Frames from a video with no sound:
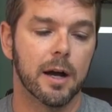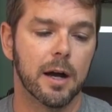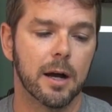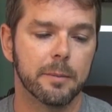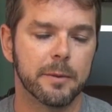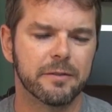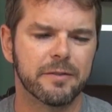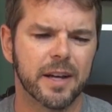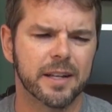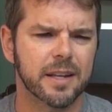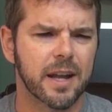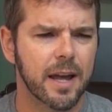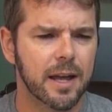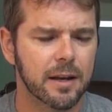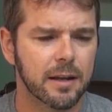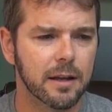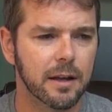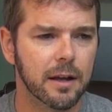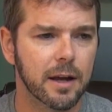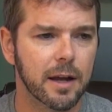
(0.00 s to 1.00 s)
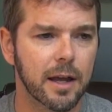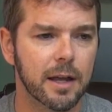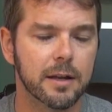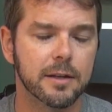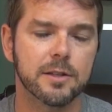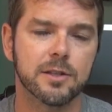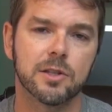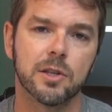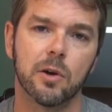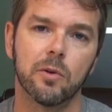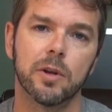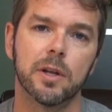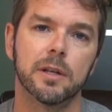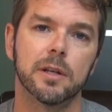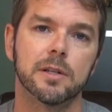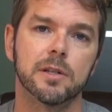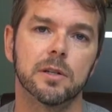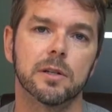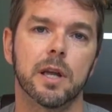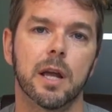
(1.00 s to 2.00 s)
In fact, I had a Sony
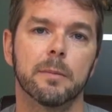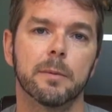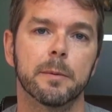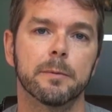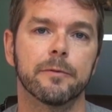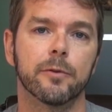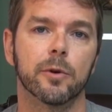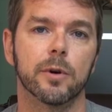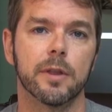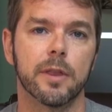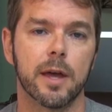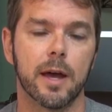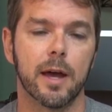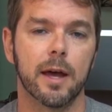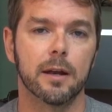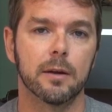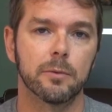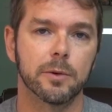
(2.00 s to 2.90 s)
digital camera before that.